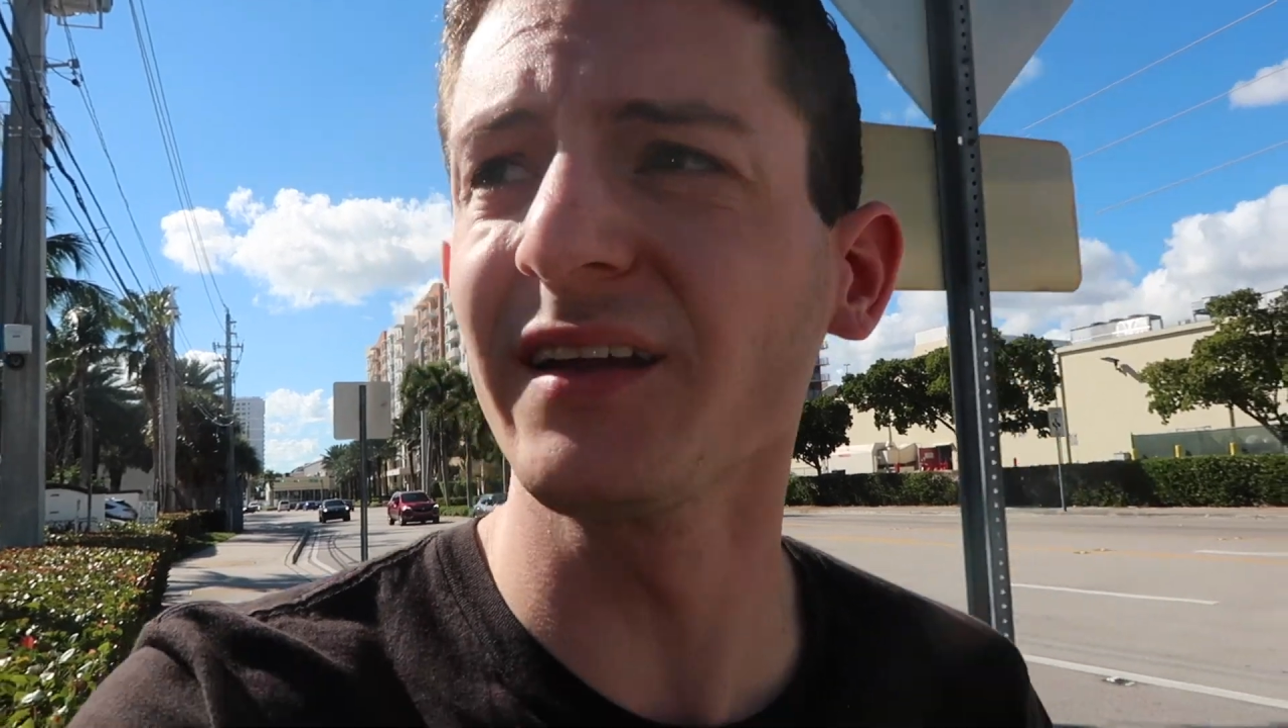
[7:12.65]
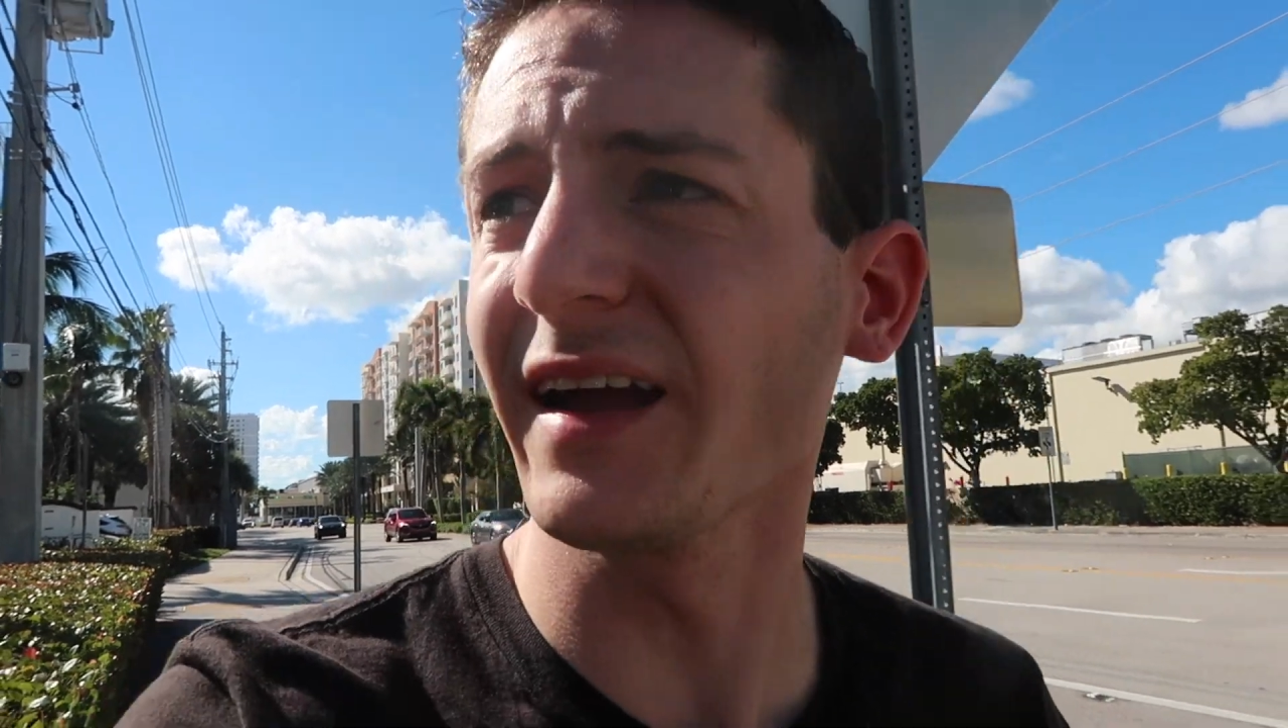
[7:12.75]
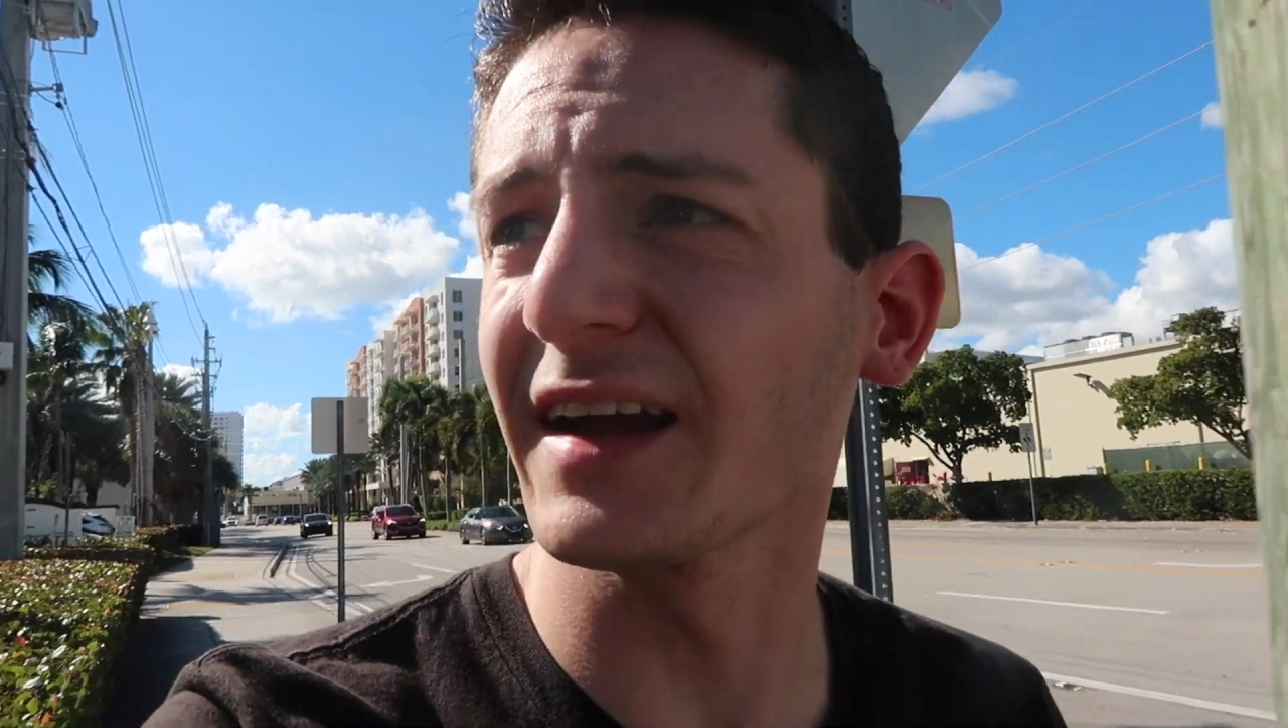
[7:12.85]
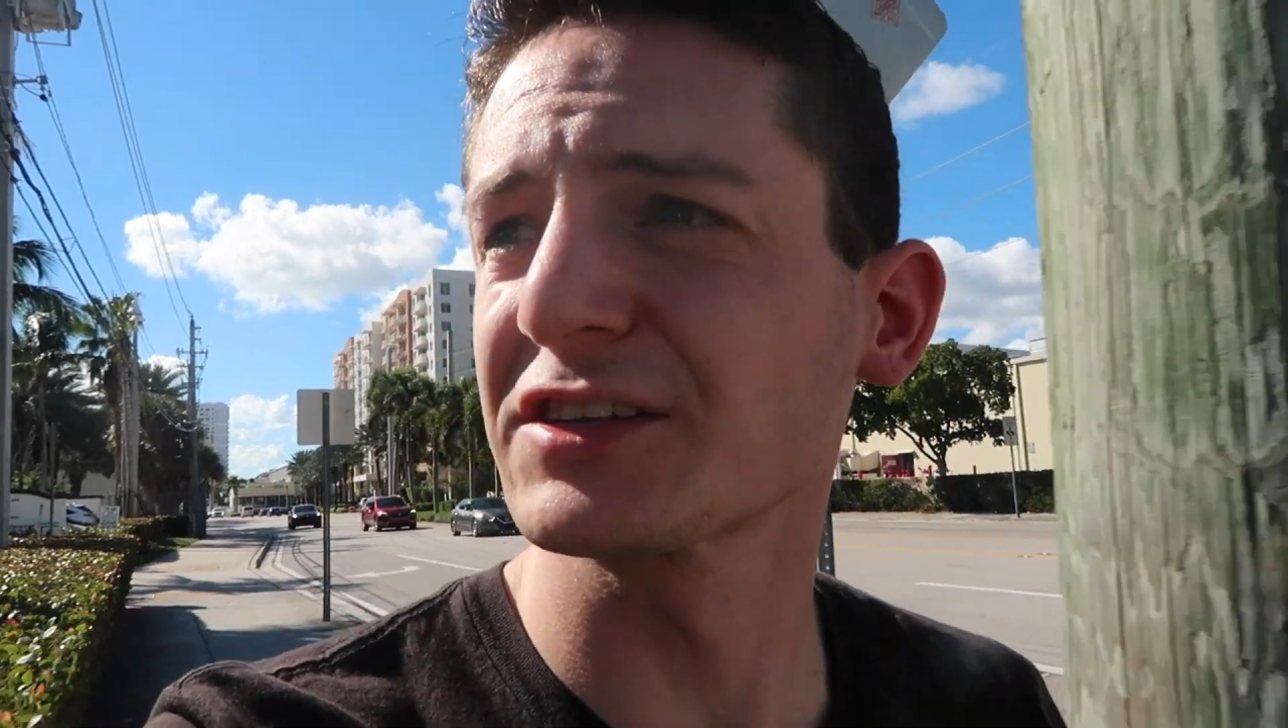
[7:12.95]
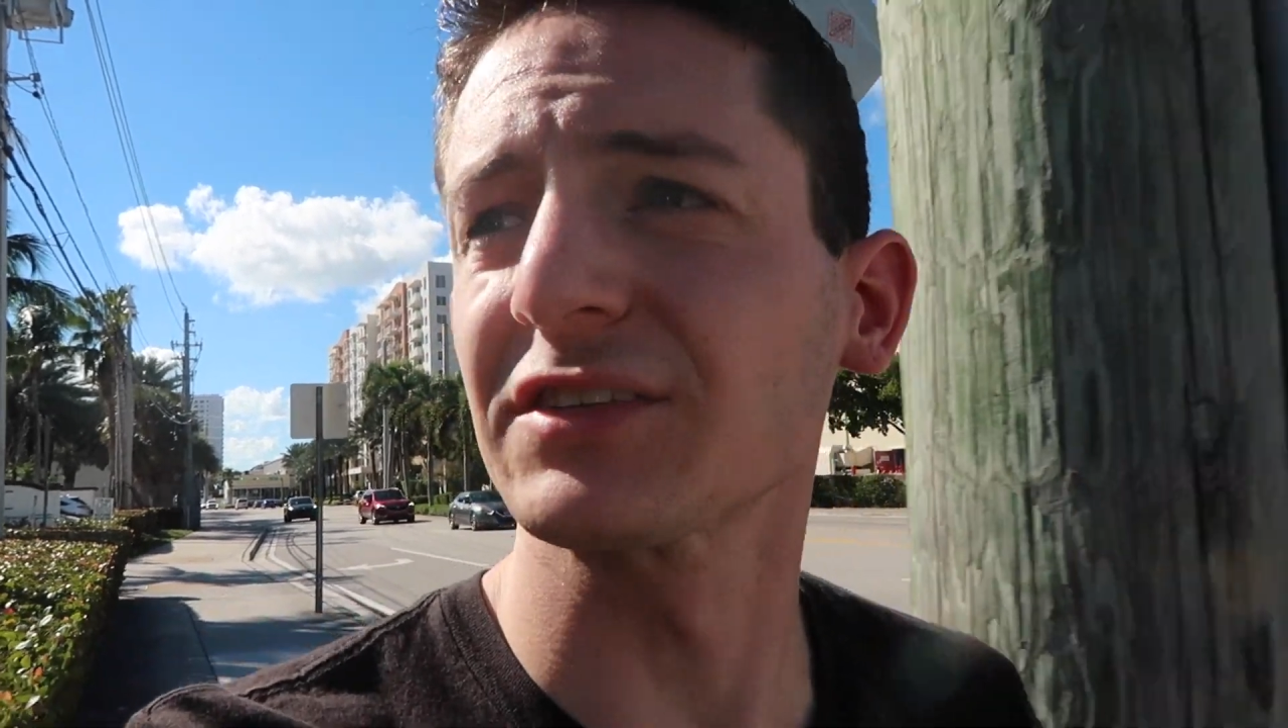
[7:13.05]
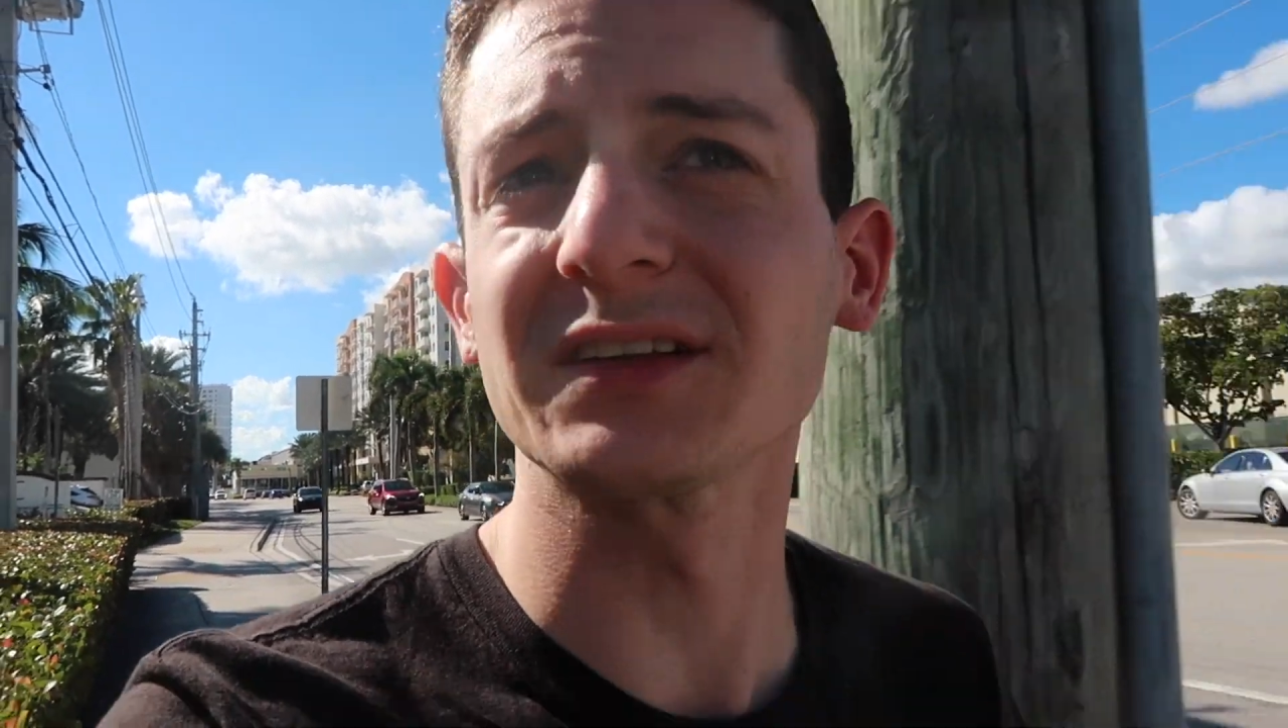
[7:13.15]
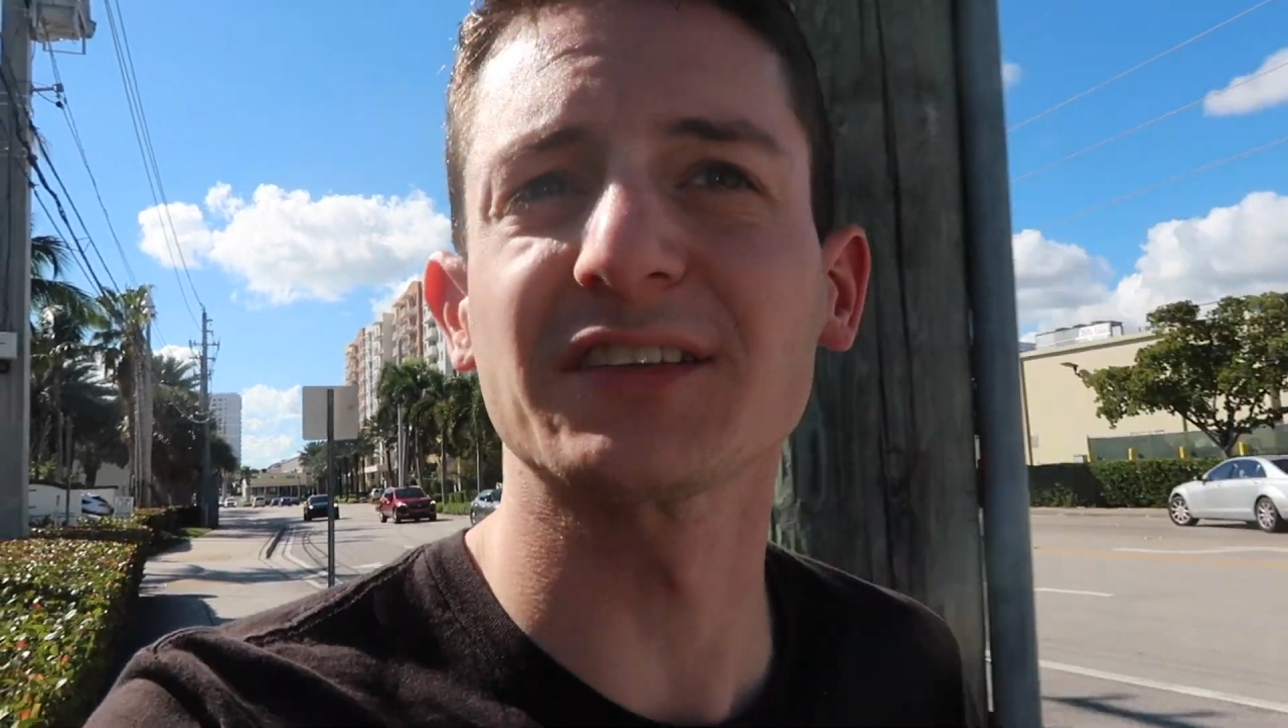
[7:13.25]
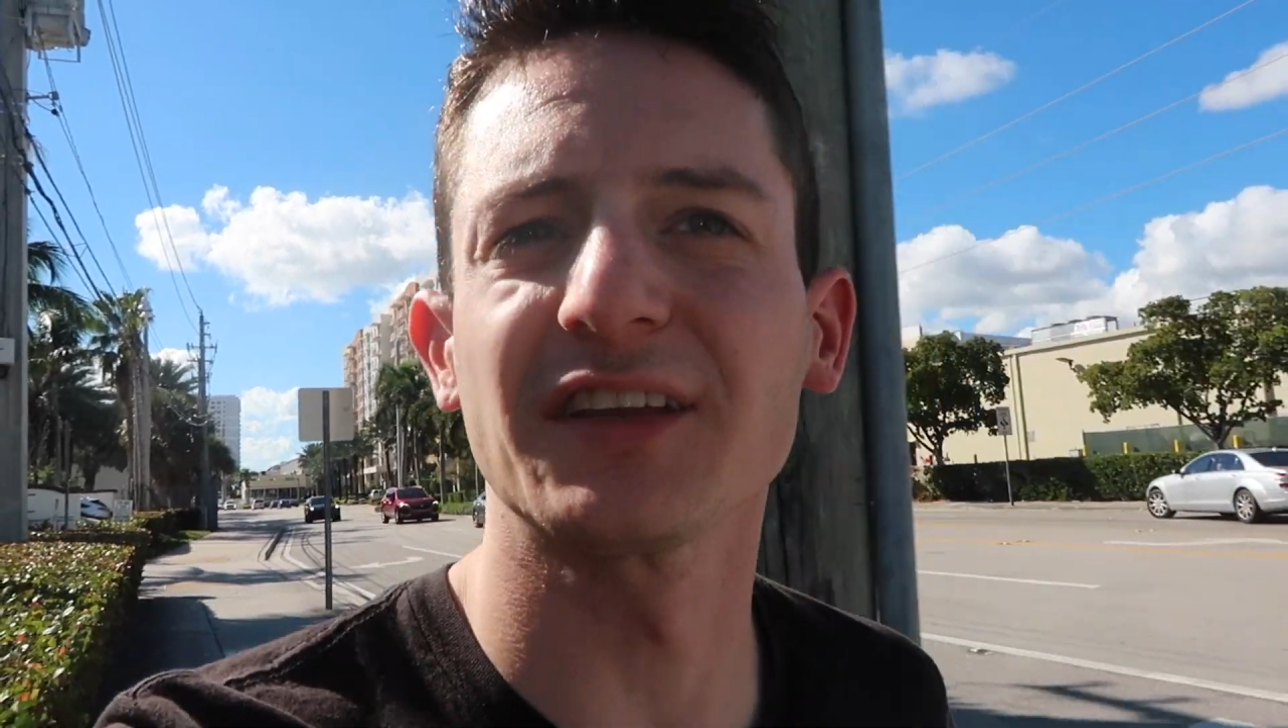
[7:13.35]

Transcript: actually